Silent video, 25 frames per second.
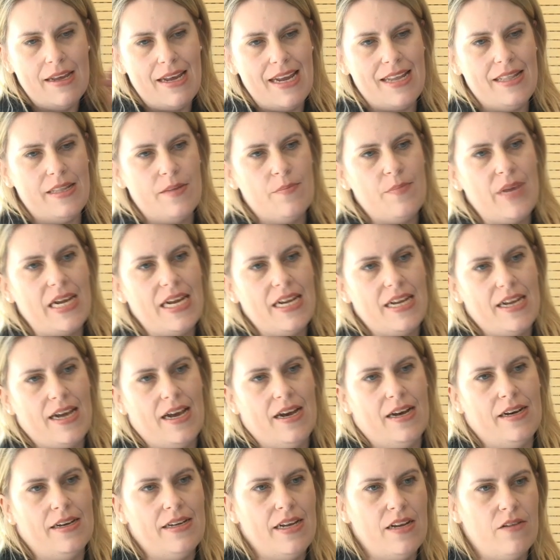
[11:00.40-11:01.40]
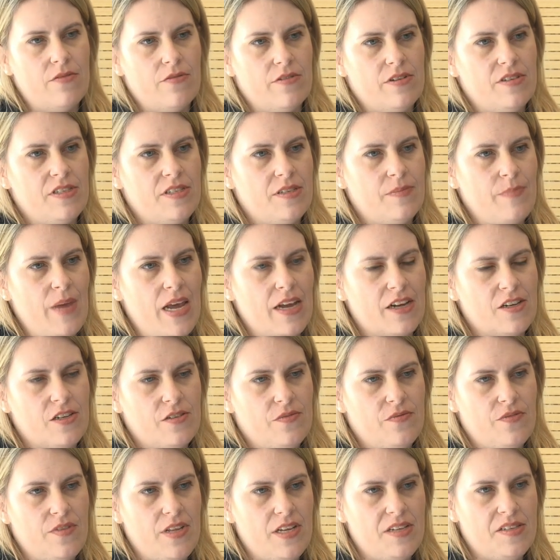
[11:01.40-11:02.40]
in the media in respect
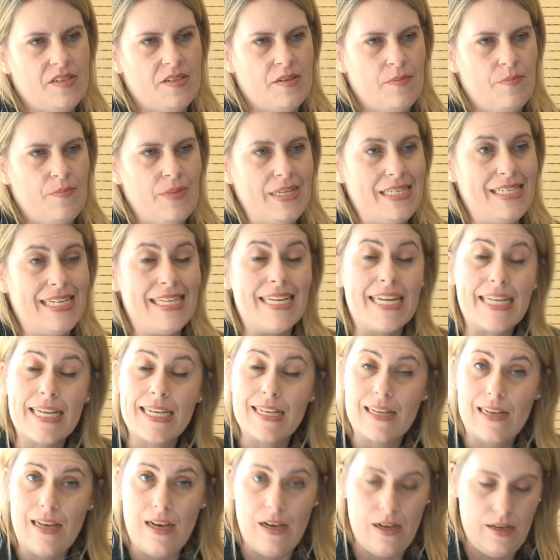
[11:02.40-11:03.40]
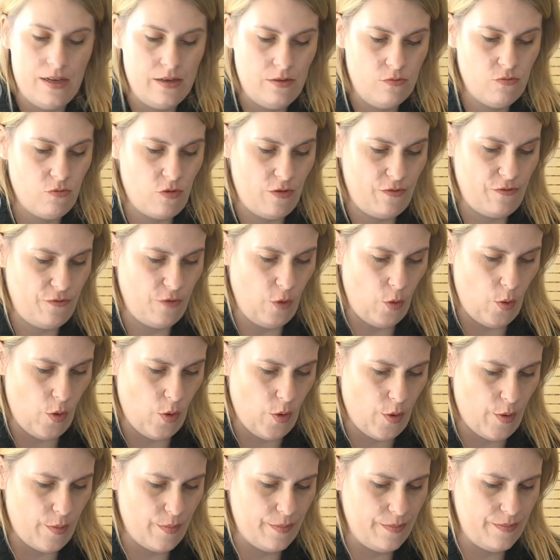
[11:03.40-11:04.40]
of this particular
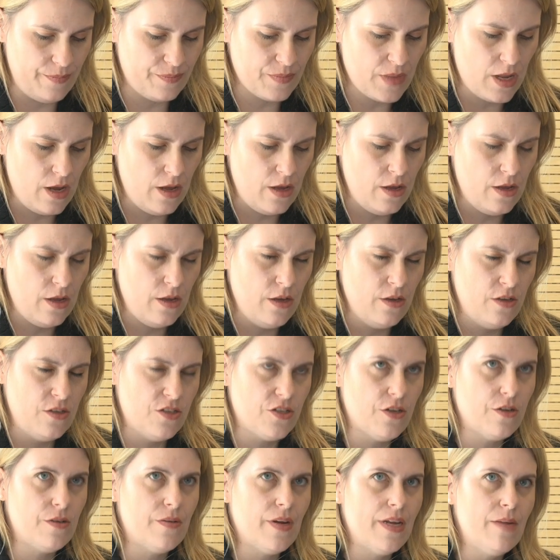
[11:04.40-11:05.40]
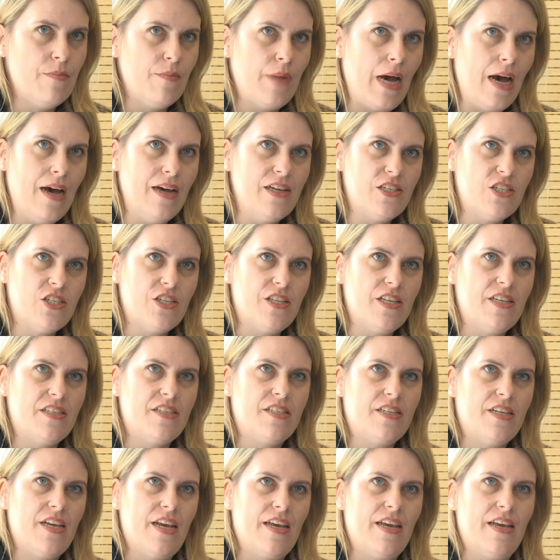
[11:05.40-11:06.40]
reform. So in March
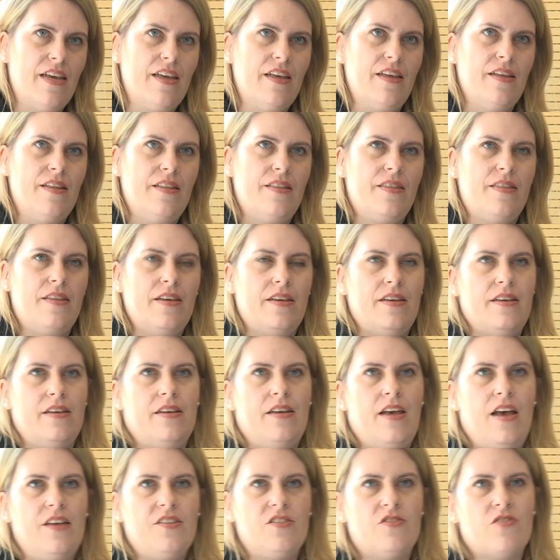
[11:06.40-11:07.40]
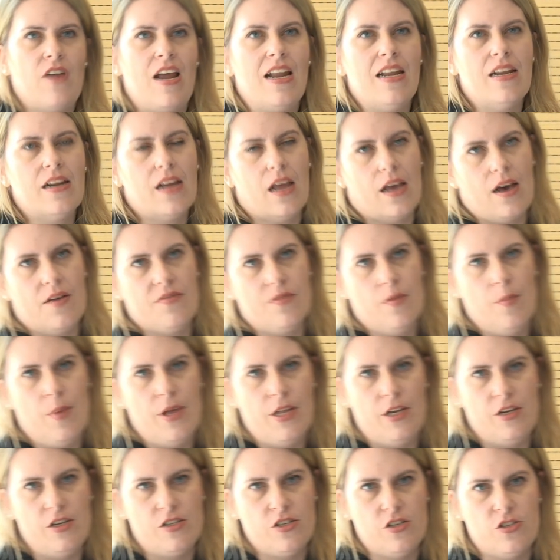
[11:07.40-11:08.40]
this year, the Australian
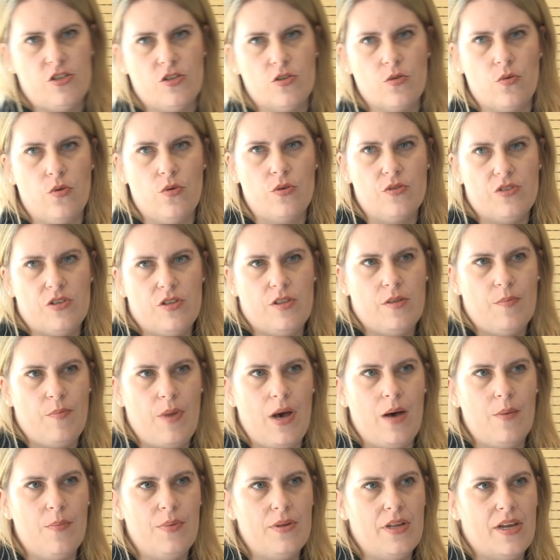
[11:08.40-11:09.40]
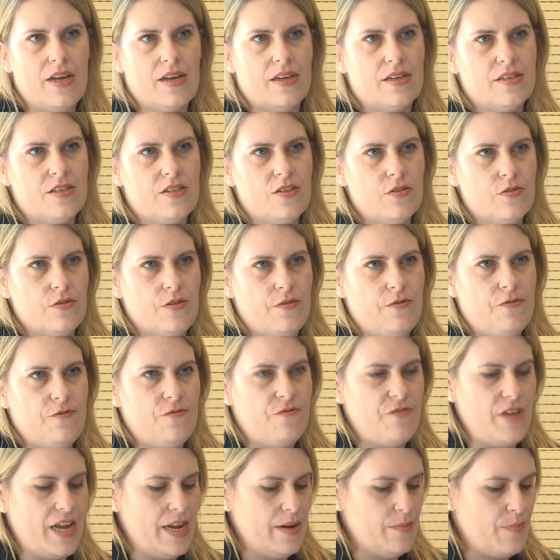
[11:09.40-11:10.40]
government sought the public's sort of
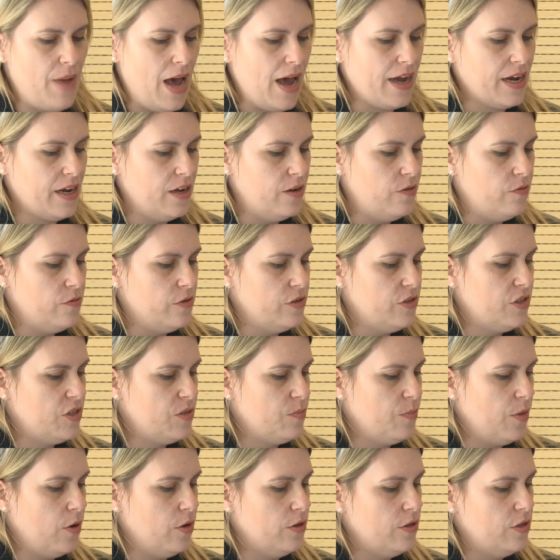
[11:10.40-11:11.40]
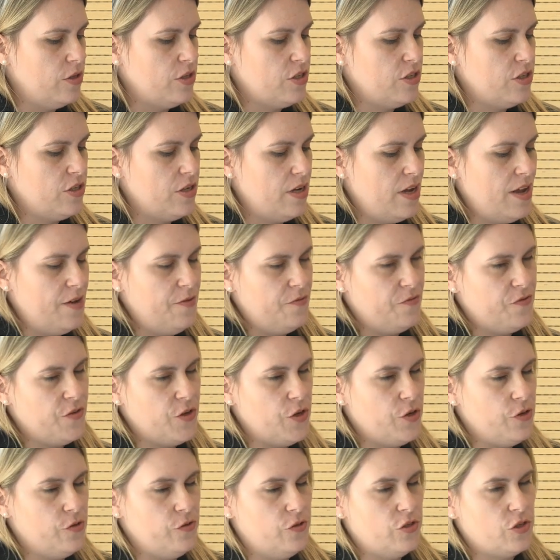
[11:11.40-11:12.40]
feedback and response and
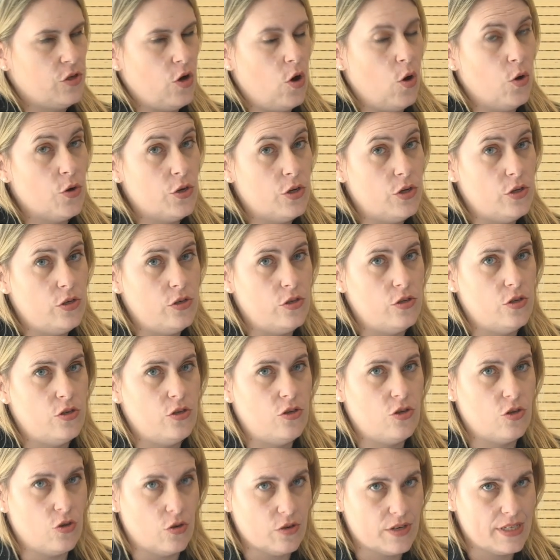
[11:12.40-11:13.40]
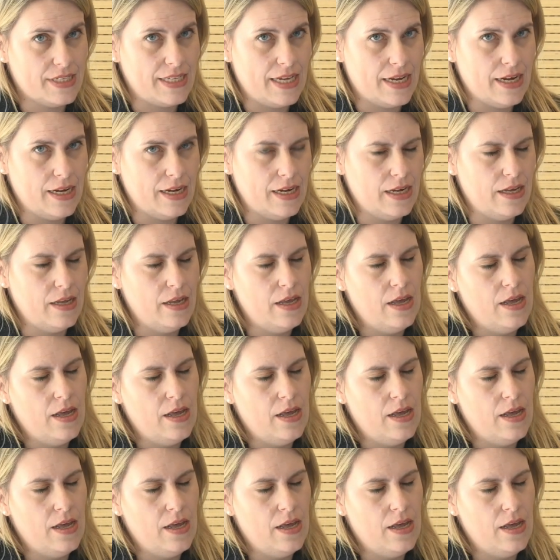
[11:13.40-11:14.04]
views on doxing.